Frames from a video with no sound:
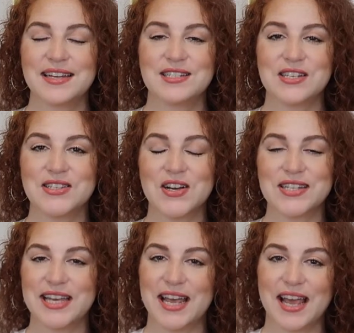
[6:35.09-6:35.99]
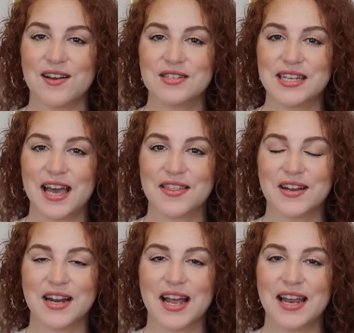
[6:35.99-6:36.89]
just got to hang out
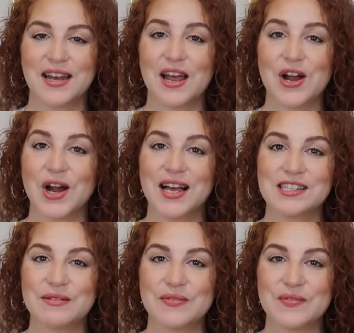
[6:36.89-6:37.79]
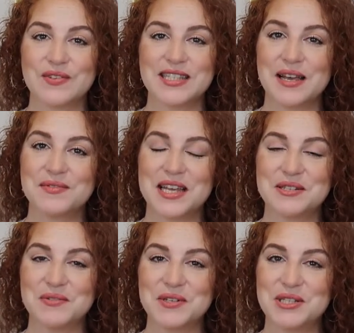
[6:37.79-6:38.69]
together. And her husband, Sam's
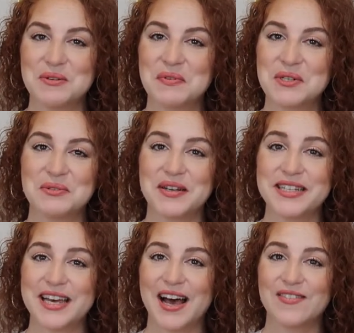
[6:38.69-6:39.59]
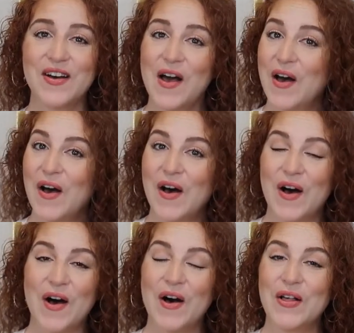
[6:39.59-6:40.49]
husband, was super sweet to have
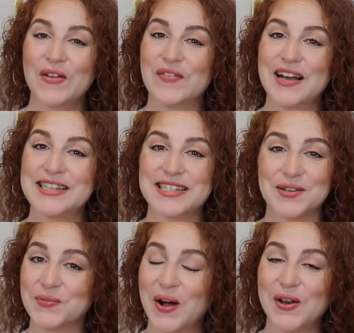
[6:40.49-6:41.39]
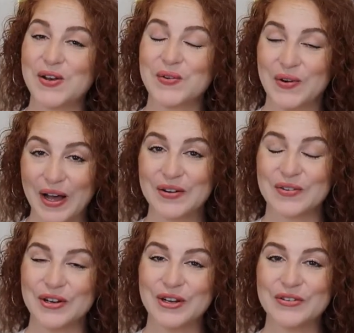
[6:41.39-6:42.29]
all of us under one
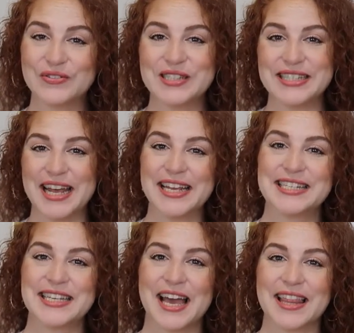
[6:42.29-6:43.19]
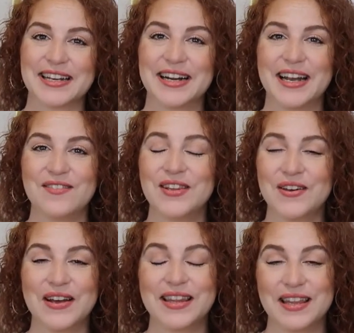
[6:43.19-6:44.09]
roof staying together, even though
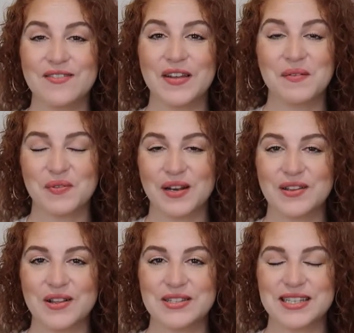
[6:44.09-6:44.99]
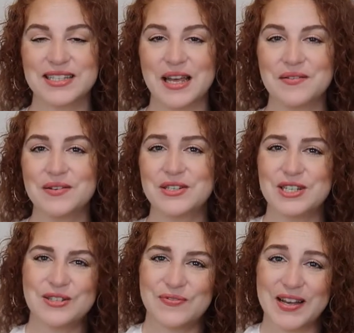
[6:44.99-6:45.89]
I live like pretty close to Sam. It was
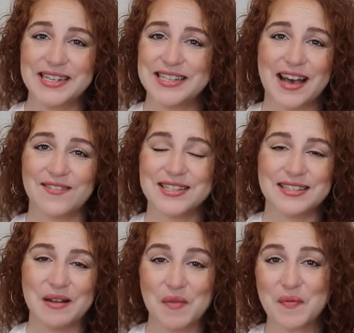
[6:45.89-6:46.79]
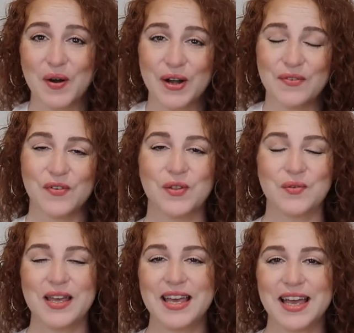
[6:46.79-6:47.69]
just fun to have a slumber party for the
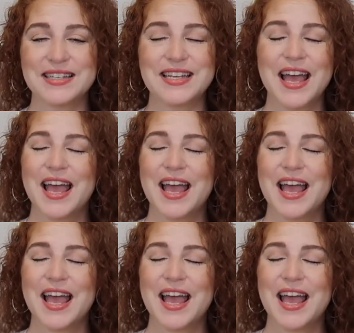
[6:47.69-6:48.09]
weekend.